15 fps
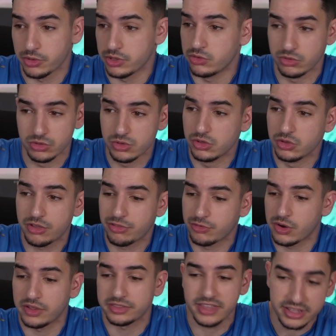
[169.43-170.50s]
You look
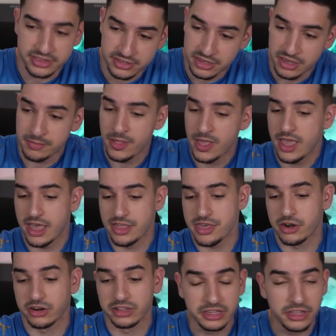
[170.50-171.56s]
throughout that team, and they
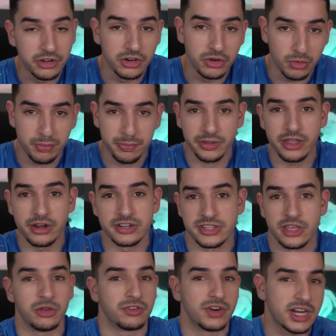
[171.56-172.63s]
are littered with players that
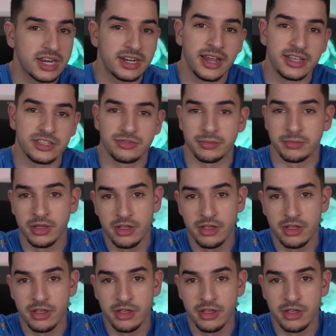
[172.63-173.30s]
you'll recognize from